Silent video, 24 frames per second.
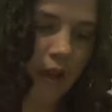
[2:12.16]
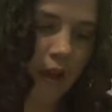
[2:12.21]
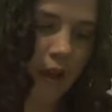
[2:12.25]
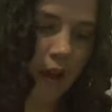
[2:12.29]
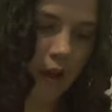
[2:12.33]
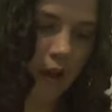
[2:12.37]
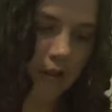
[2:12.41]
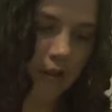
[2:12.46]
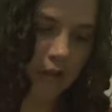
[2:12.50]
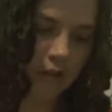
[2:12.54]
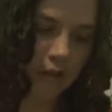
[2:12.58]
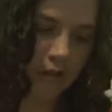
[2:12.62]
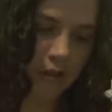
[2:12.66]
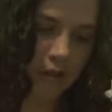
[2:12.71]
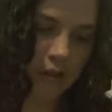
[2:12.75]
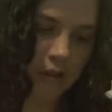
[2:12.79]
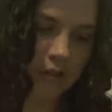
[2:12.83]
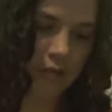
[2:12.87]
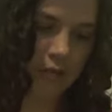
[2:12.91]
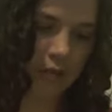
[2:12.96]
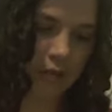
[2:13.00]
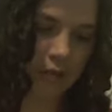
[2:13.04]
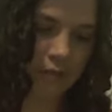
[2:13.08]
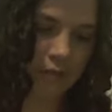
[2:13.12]
Alright, so the
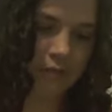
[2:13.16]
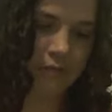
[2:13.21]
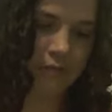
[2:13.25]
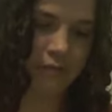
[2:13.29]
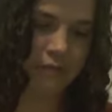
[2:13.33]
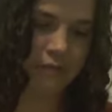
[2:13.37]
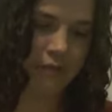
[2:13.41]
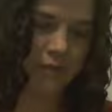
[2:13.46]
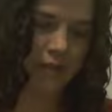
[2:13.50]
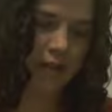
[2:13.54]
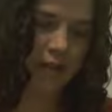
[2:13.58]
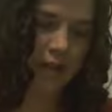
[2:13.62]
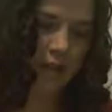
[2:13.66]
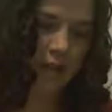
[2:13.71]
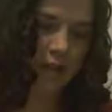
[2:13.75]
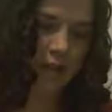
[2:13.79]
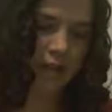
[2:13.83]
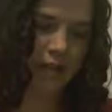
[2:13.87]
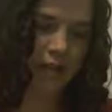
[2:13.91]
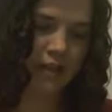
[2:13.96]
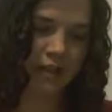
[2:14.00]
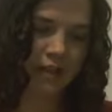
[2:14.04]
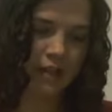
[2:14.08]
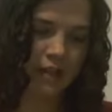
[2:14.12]
next one
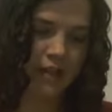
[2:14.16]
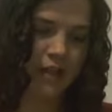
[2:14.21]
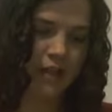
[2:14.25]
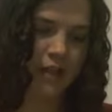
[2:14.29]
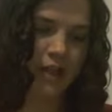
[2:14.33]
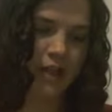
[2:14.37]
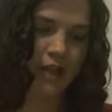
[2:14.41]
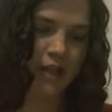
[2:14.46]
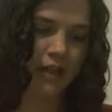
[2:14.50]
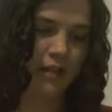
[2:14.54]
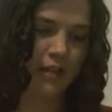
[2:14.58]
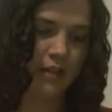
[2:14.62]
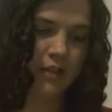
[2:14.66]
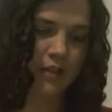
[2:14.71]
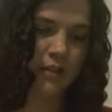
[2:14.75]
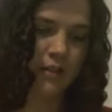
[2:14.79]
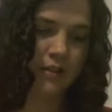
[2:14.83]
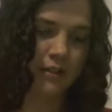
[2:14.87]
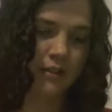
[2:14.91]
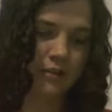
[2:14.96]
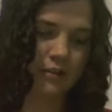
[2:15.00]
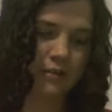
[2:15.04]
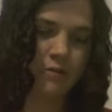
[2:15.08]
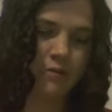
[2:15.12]
is
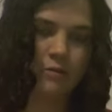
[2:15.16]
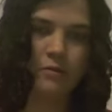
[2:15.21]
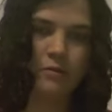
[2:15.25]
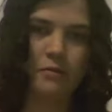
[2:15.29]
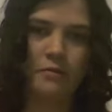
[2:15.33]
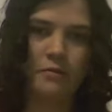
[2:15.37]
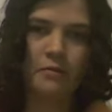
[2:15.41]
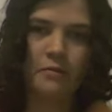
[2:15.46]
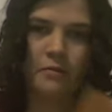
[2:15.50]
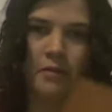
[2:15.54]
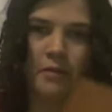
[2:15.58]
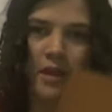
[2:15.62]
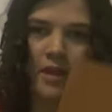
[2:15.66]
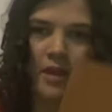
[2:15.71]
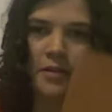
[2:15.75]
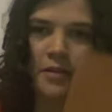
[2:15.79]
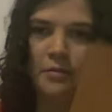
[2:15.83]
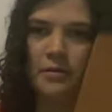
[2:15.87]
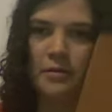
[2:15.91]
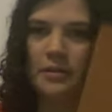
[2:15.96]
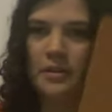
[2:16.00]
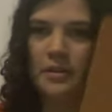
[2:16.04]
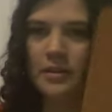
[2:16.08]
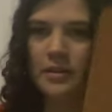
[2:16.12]
my
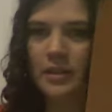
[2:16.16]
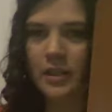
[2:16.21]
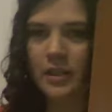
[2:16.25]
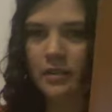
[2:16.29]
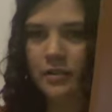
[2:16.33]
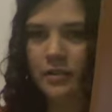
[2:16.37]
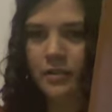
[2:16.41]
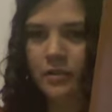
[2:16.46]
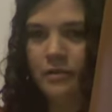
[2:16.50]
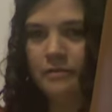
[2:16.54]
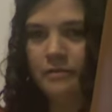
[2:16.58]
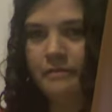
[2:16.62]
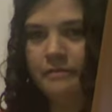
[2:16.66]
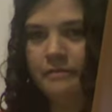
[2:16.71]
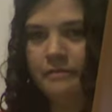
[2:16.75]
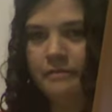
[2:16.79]
husband's Kindle.